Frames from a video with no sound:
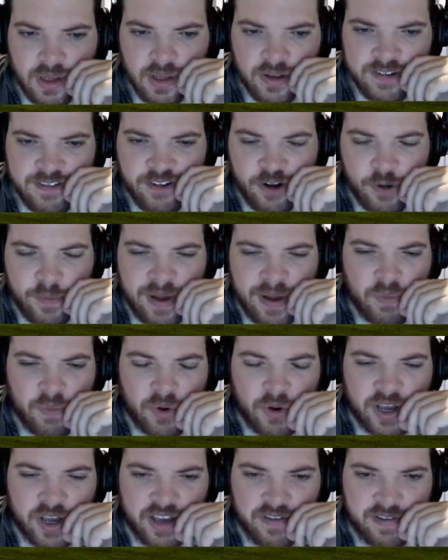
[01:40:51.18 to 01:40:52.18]
4-man
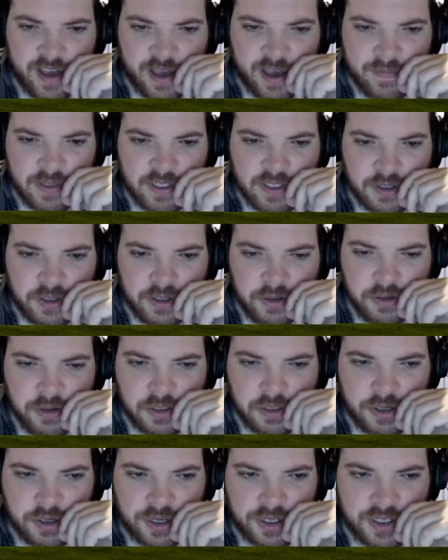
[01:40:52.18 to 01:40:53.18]
more here for Everton. Who's
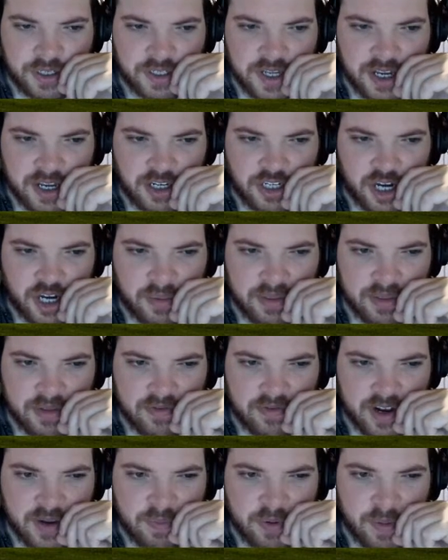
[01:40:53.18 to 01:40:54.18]
looking to take shape with the
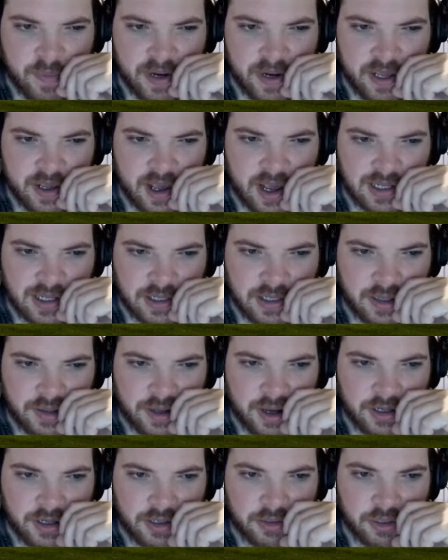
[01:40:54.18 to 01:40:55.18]
free? Probably
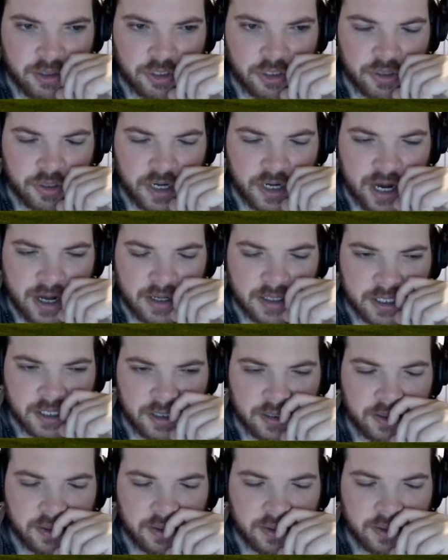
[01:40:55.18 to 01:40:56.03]
Alexander-Arnold or Jordan Henderson.